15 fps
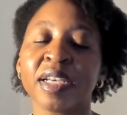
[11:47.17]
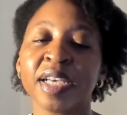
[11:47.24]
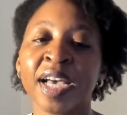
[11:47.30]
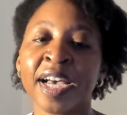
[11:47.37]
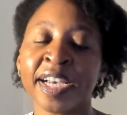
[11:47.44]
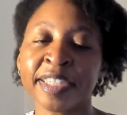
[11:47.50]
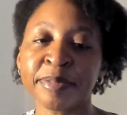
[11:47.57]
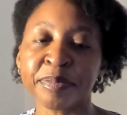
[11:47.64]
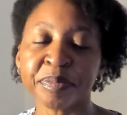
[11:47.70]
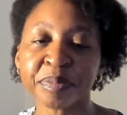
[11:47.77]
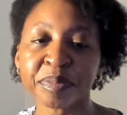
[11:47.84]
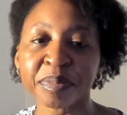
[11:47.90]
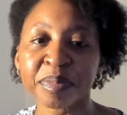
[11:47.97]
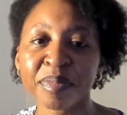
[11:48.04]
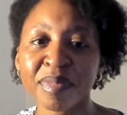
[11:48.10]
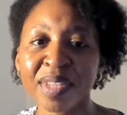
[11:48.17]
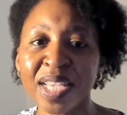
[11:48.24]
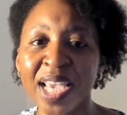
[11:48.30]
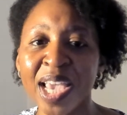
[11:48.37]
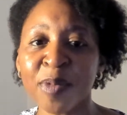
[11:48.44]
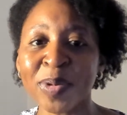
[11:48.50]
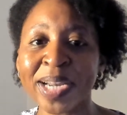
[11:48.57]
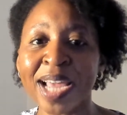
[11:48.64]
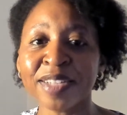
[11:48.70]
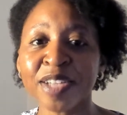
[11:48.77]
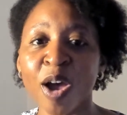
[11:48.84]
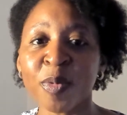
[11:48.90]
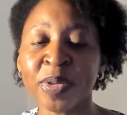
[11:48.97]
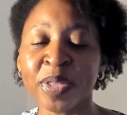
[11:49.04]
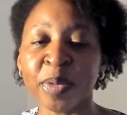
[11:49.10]
And when I
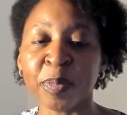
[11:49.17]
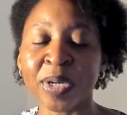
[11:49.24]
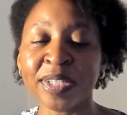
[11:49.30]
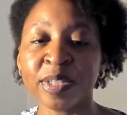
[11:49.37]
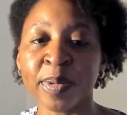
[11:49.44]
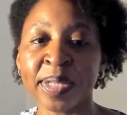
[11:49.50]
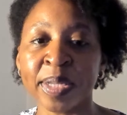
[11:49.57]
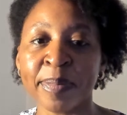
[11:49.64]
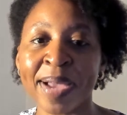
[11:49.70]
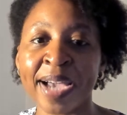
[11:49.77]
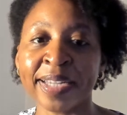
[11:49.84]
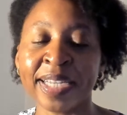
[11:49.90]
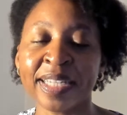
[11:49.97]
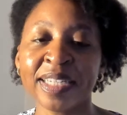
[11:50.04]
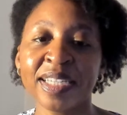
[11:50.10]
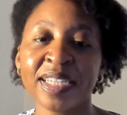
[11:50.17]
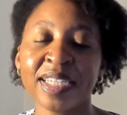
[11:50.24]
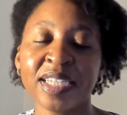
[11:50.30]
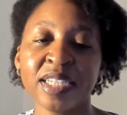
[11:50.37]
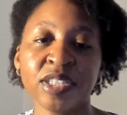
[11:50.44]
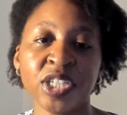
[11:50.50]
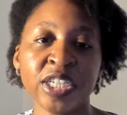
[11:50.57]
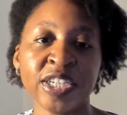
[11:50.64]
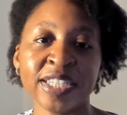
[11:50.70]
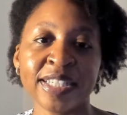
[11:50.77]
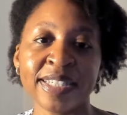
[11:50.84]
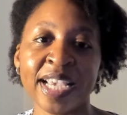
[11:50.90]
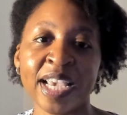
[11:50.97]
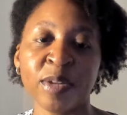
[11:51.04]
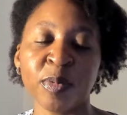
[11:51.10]
talked with the principal about it, she
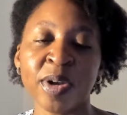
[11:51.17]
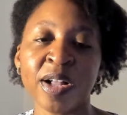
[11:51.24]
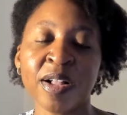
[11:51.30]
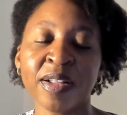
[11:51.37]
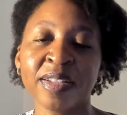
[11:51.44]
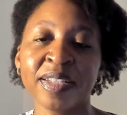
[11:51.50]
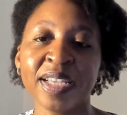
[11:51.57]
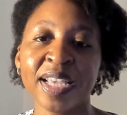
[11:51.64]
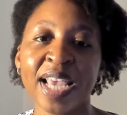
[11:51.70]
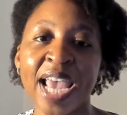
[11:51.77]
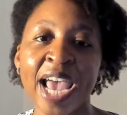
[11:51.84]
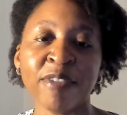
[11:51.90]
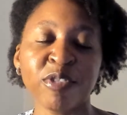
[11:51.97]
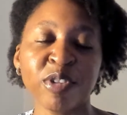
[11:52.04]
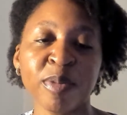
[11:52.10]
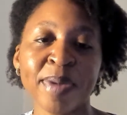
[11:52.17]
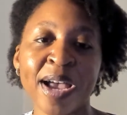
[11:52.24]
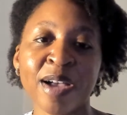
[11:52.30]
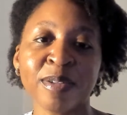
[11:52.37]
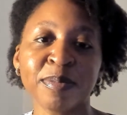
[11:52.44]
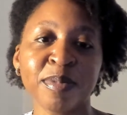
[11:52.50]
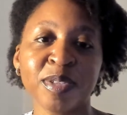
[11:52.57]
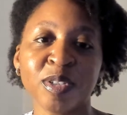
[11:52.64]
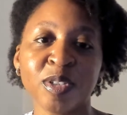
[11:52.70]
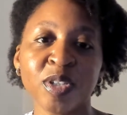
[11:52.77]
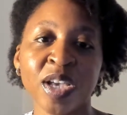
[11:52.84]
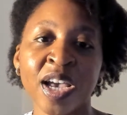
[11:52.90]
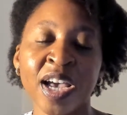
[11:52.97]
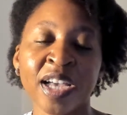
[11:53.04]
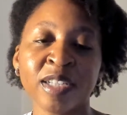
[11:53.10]
just said, well, after about
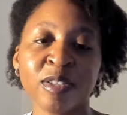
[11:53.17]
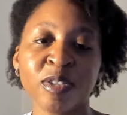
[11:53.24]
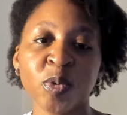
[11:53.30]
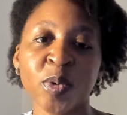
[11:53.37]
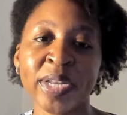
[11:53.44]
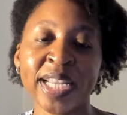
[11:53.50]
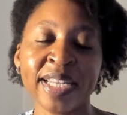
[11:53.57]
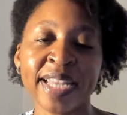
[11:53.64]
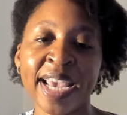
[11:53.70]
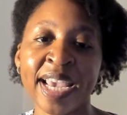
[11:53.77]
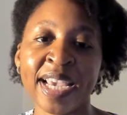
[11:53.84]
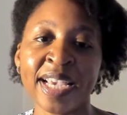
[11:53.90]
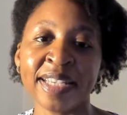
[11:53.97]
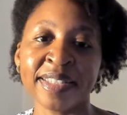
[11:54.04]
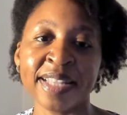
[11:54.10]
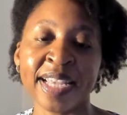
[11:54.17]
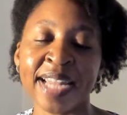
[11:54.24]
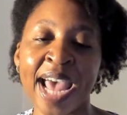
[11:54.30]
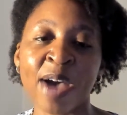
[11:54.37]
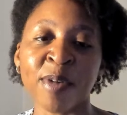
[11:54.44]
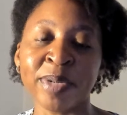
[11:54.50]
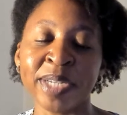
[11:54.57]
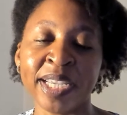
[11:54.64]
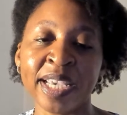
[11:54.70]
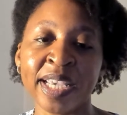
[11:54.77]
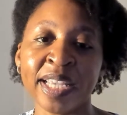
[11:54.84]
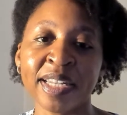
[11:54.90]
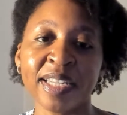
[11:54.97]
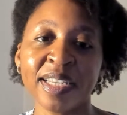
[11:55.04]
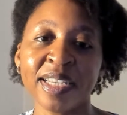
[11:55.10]
20 days, then I would
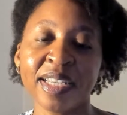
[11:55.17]
get